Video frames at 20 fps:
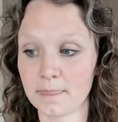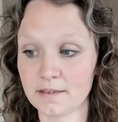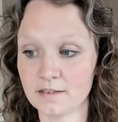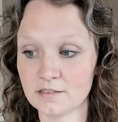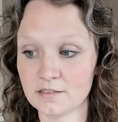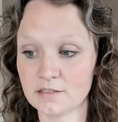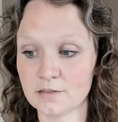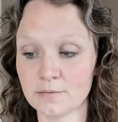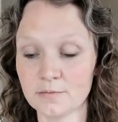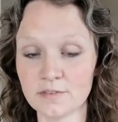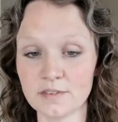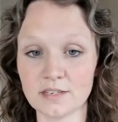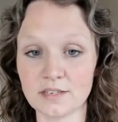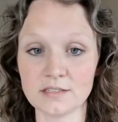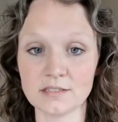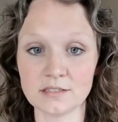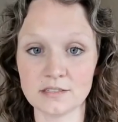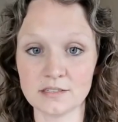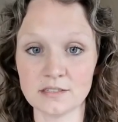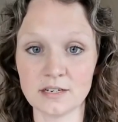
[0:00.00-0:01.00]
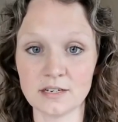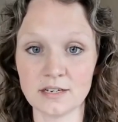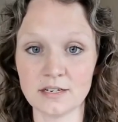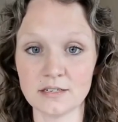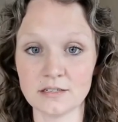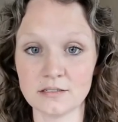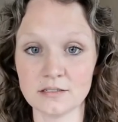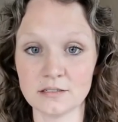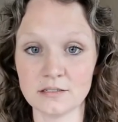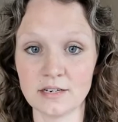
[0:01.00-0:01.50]
Something is
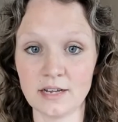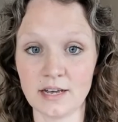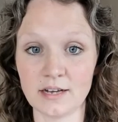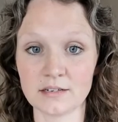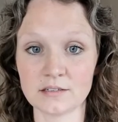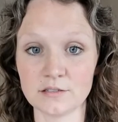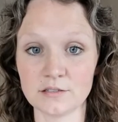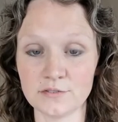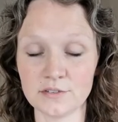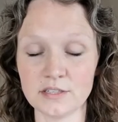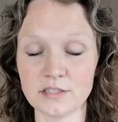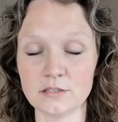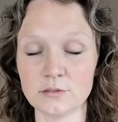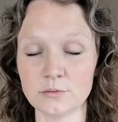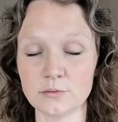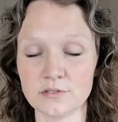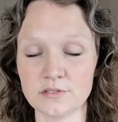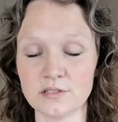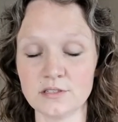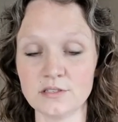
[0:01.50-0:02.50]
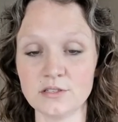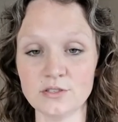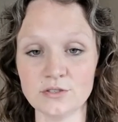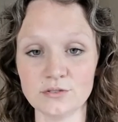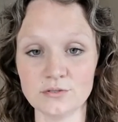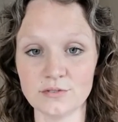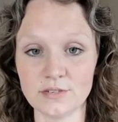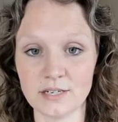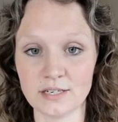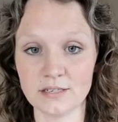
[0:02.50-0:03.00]
ignited and activated within
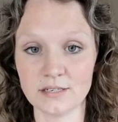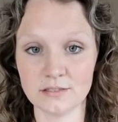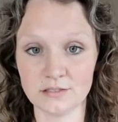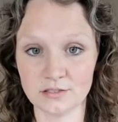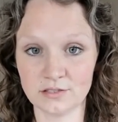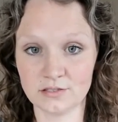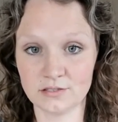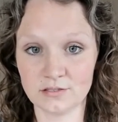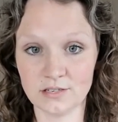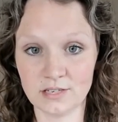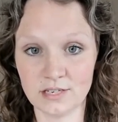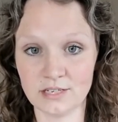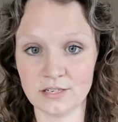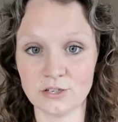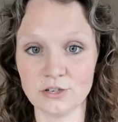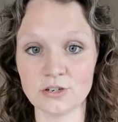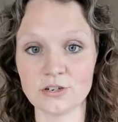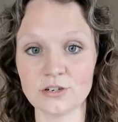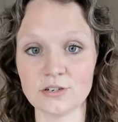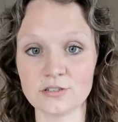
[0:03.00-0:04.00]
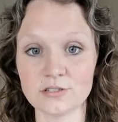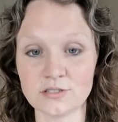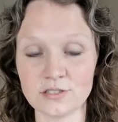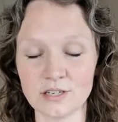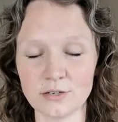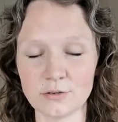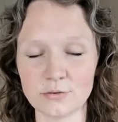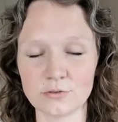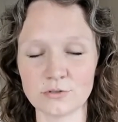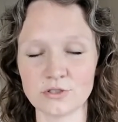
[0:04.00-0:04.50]
you, and it's in your
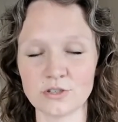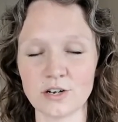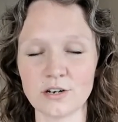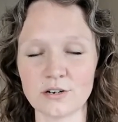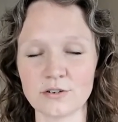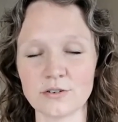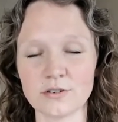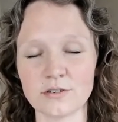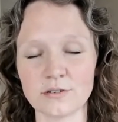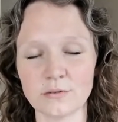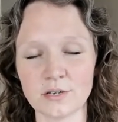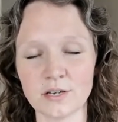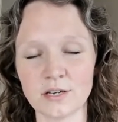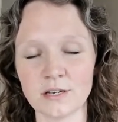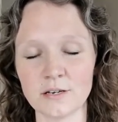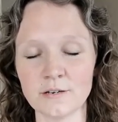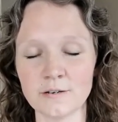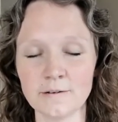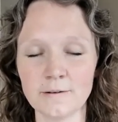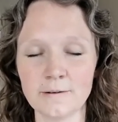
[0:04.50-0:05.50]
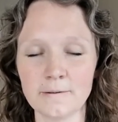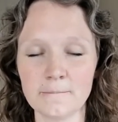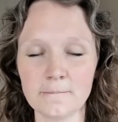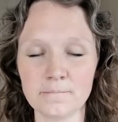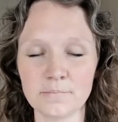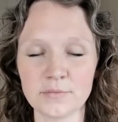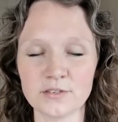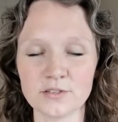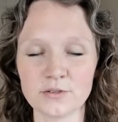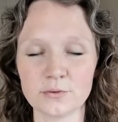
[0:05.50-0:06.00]
sacral chakra, okay?
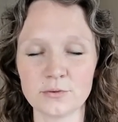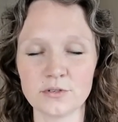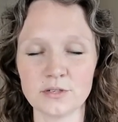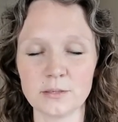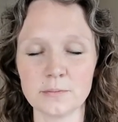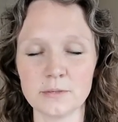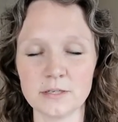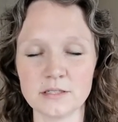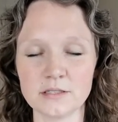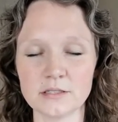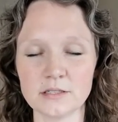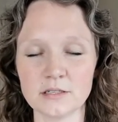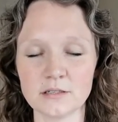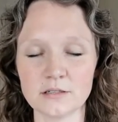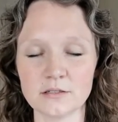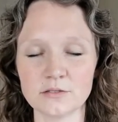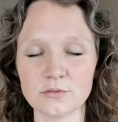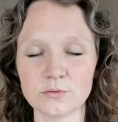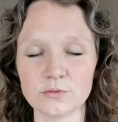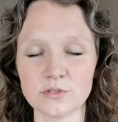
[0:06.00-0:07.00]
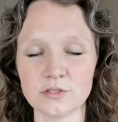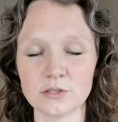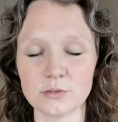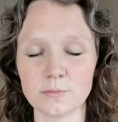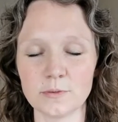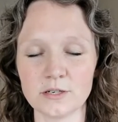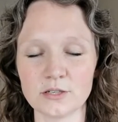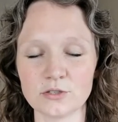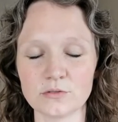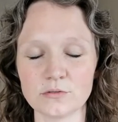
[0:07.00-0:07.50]
It's a really big deal. It's really
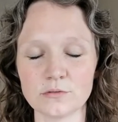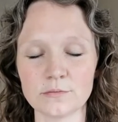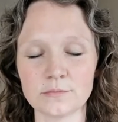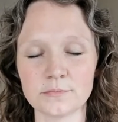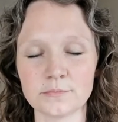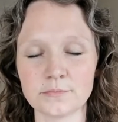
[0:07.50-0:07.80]
special.